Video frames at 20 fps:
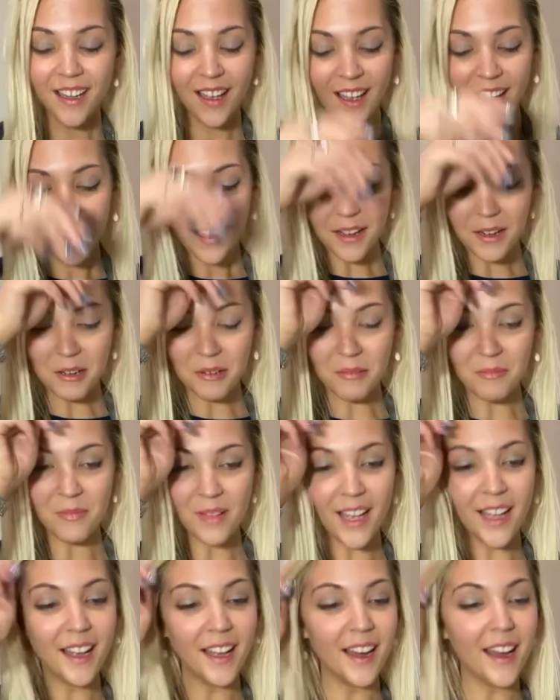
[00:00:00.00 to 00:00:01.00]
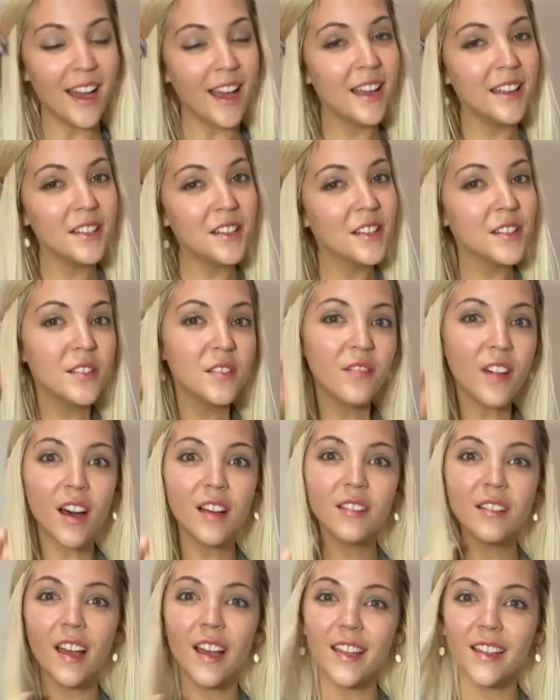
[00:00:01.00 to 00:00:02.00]
and I just
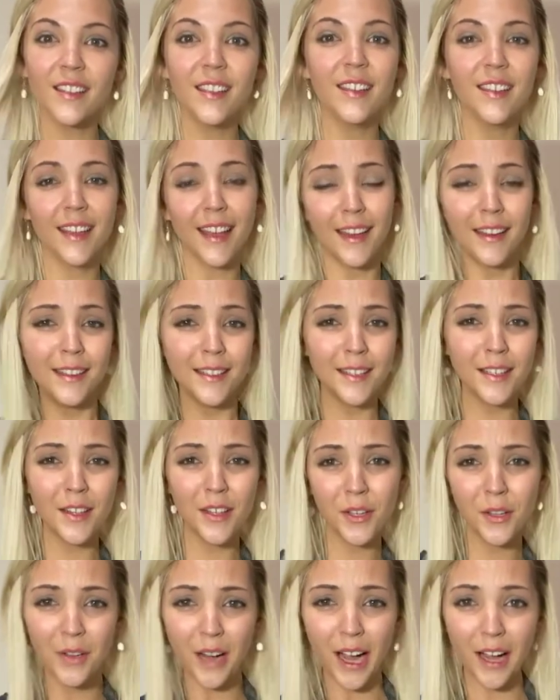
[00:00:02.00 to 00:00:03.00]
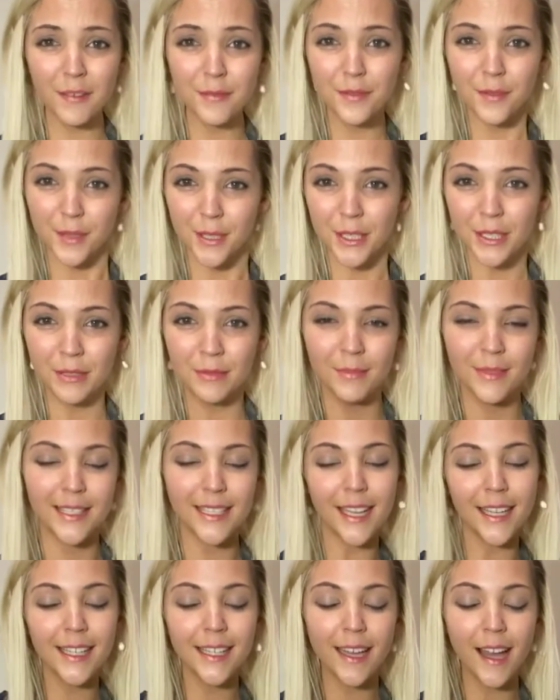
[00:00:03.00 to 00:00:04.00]
felt like getting into the craft room,
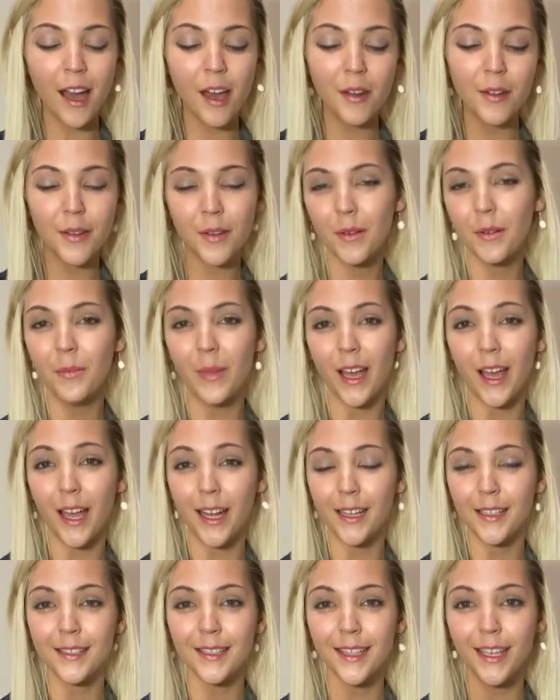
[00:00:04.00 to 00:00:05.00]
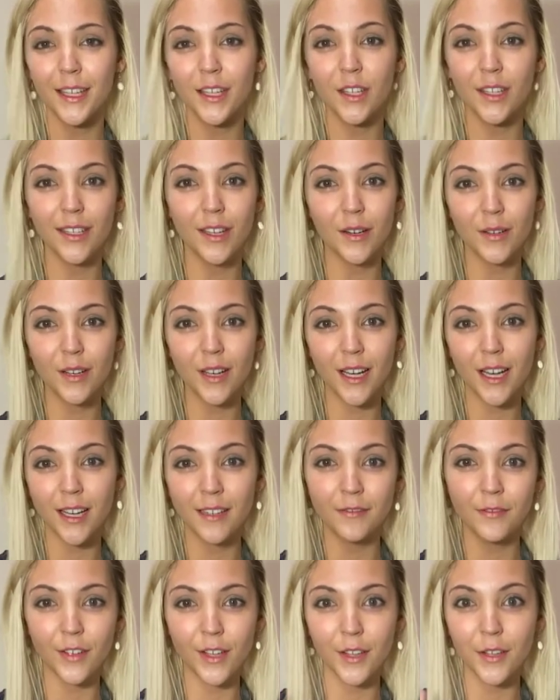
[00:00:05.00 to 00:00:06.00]
zenning out a little bit. It's like
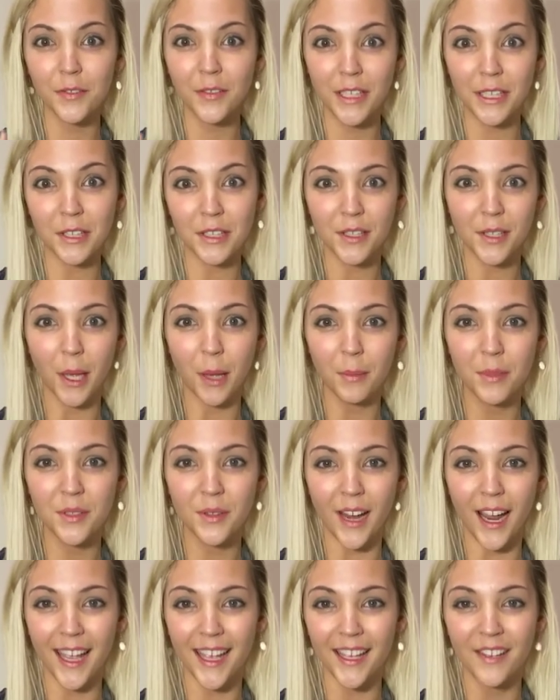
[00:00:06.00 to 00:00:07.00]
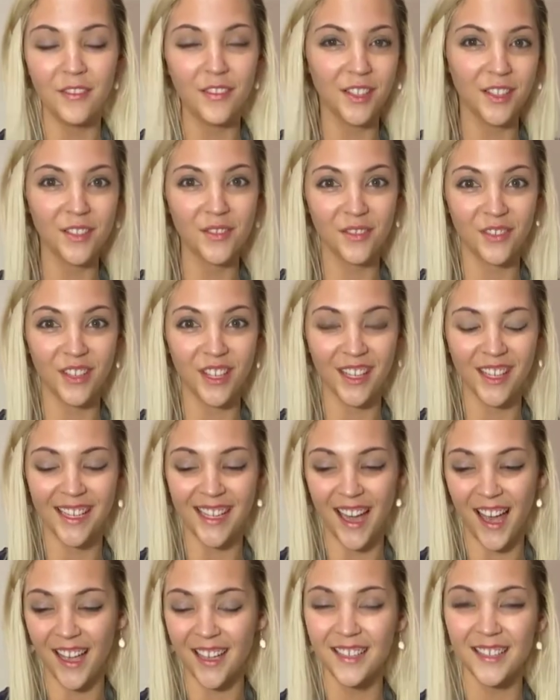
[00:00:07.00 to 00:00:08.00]
yoga for the fingertips, right? It feels really
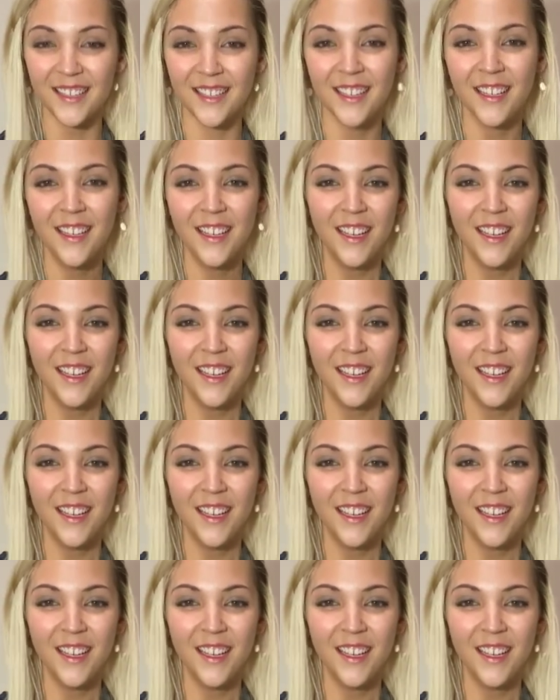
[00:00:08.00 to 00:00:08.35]
nice.